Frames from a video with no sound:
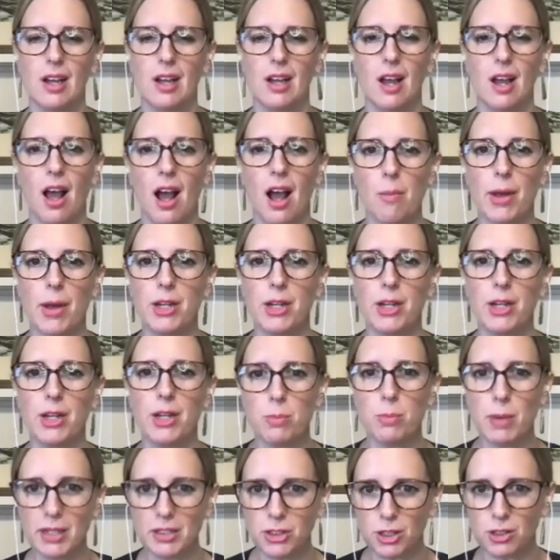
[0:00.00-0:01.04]
And you
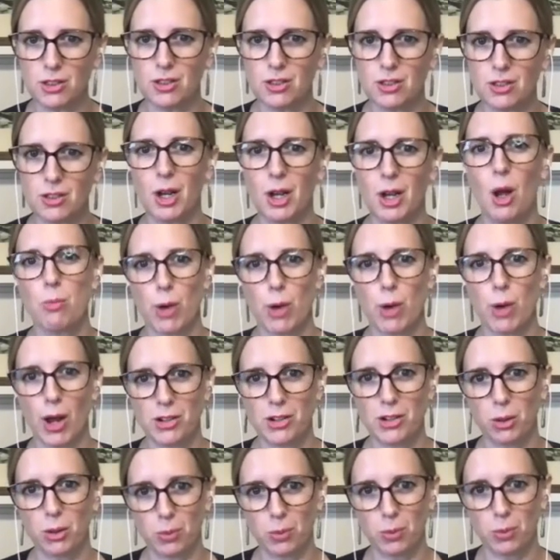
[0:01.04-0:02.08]
mentioned
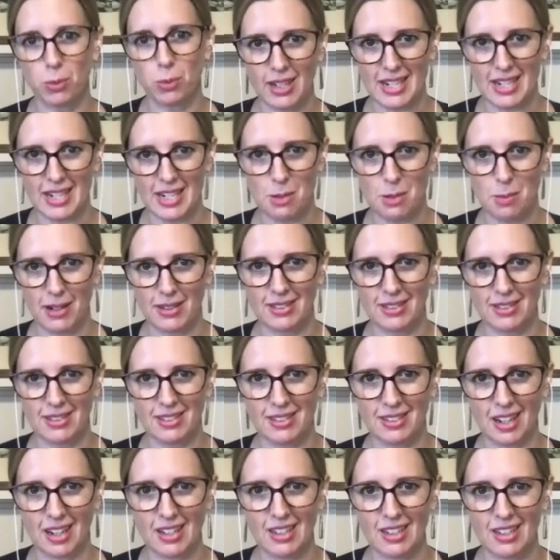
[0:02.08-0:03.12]
Project Week and Independent
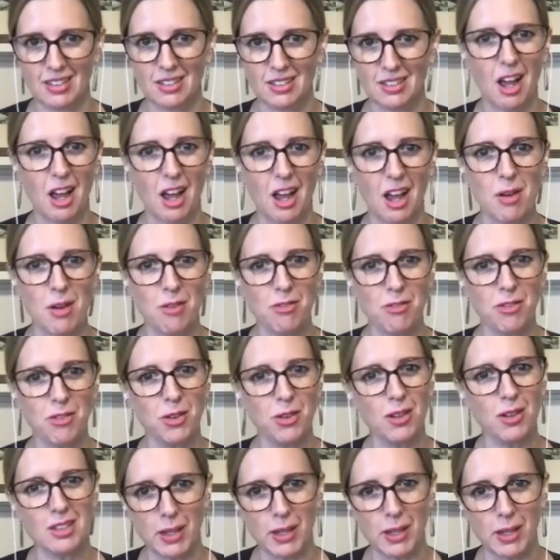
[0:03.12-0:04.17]
Studies. If you could
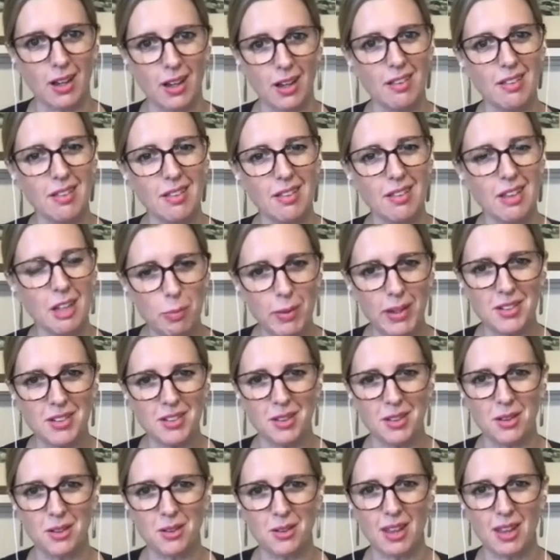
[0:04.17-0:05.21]
speak a little bit to
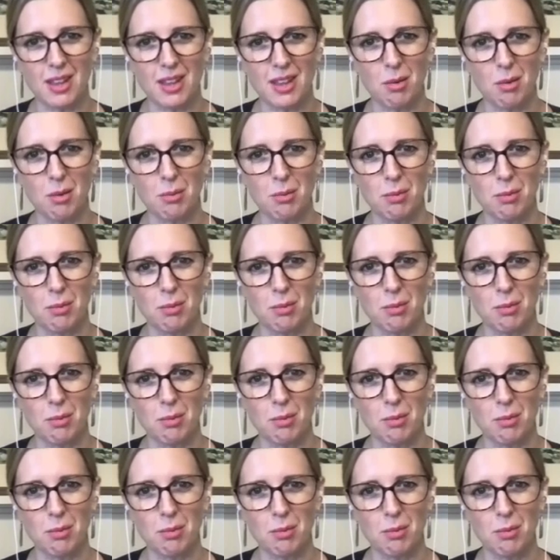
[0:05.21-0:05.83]
those, that would be great.